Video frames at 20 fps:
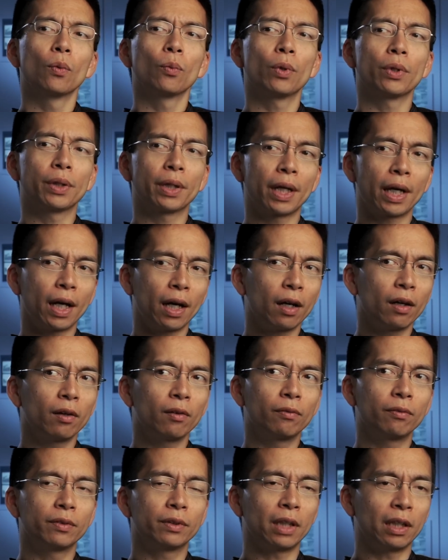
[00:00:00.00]
when you
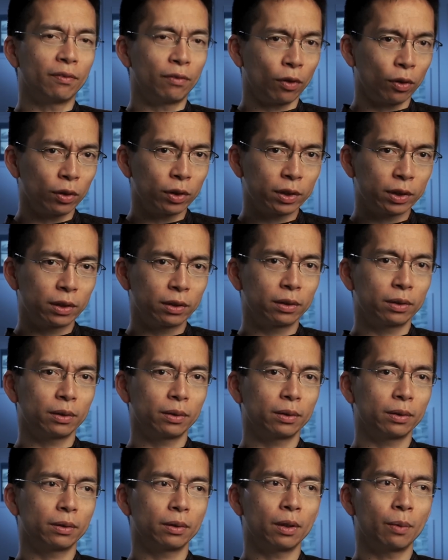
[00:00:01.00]
have diverse
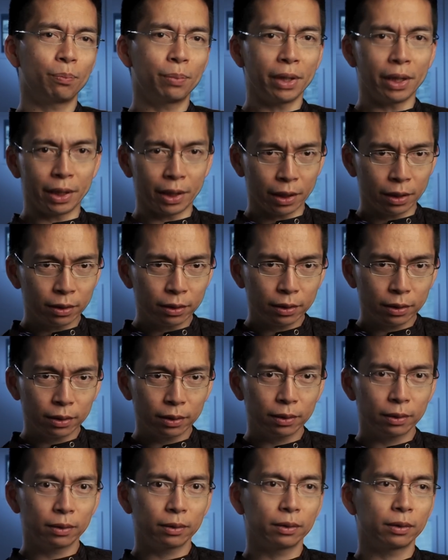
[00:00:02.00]

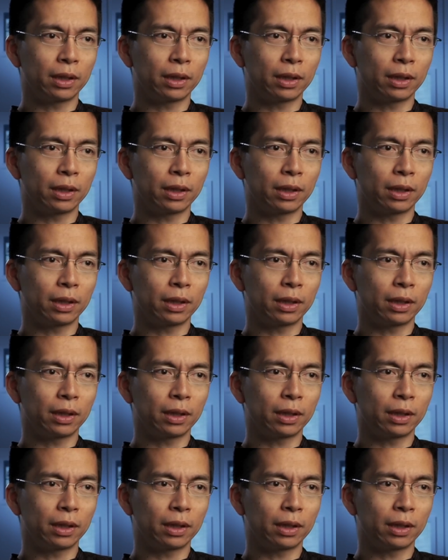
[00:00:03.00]
opinions,